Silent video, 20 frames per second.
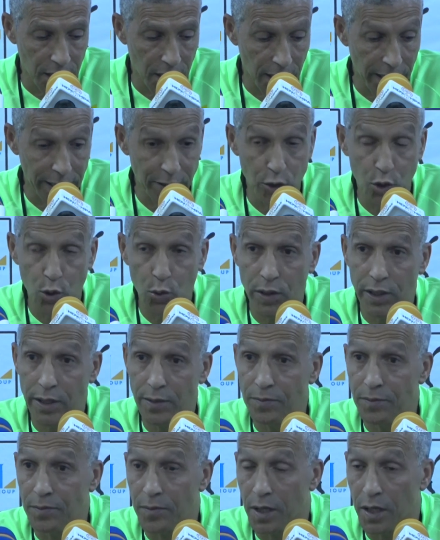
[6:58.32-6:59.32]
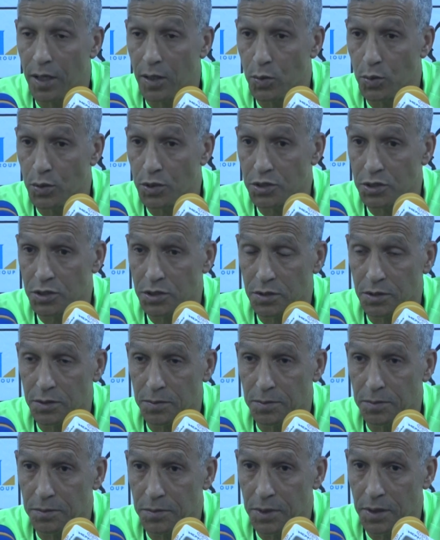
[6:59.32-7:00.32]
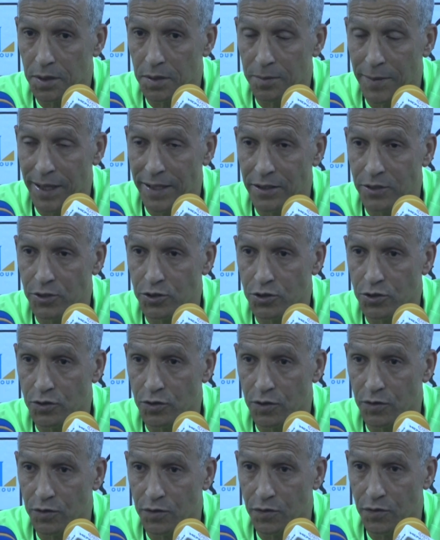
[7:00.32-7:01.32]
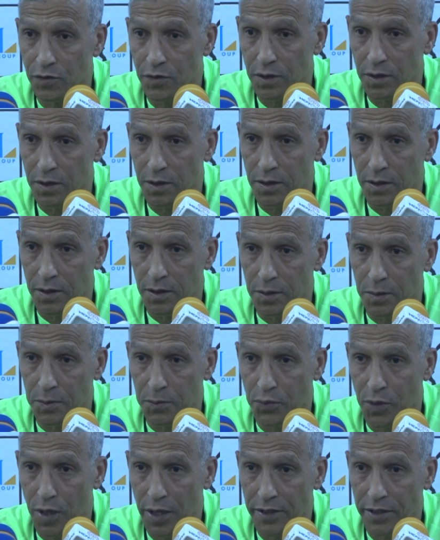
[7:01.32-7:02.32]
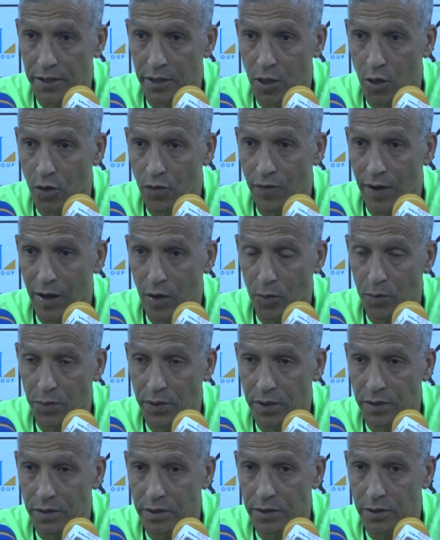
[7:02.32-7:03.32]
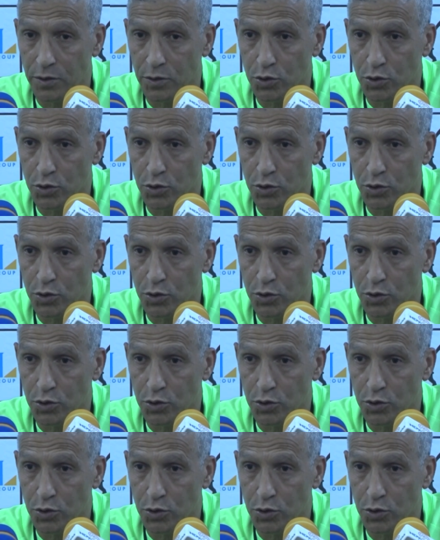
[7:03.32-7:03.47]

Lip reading: I knew him. I was manager of Brighton and Hove Albion in